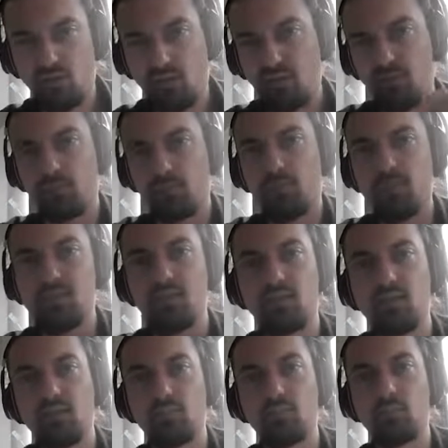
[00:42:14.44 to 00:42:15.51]
and can
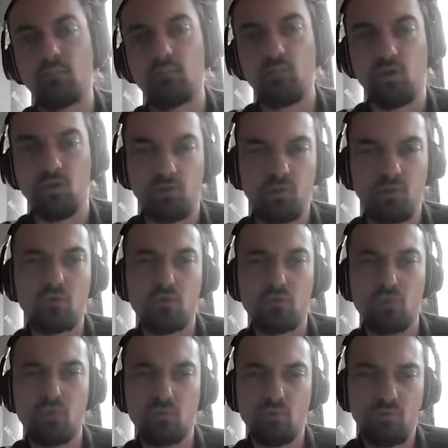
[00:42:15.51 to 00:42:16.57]
basically a
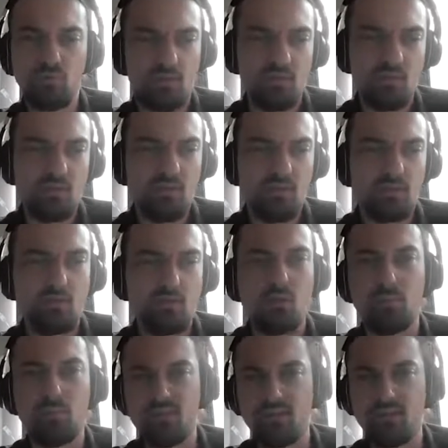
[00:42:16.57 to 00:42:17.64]
huge
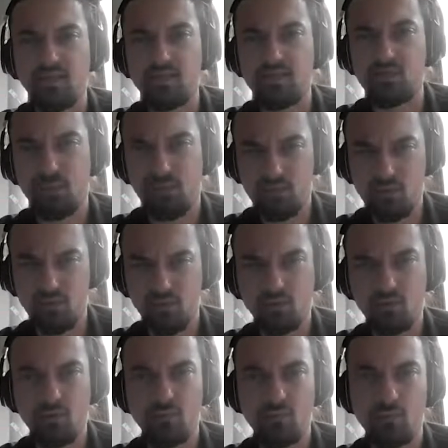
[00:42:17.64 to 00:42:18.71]
complex data structure, and
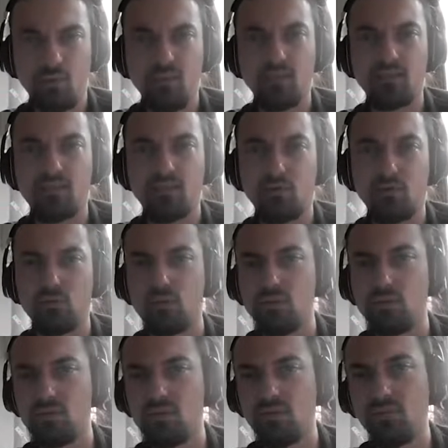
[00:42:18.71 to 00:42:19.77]
you can boil it down
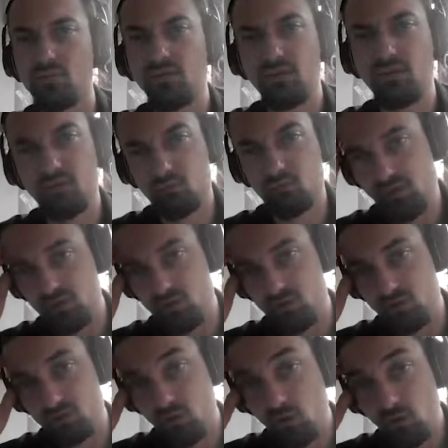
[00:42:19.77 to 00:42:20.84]
to simpler
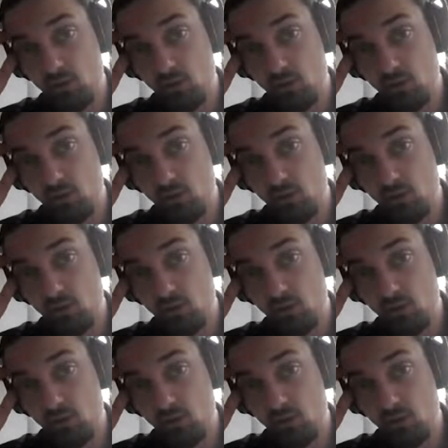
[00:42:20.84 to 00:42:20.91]
equations.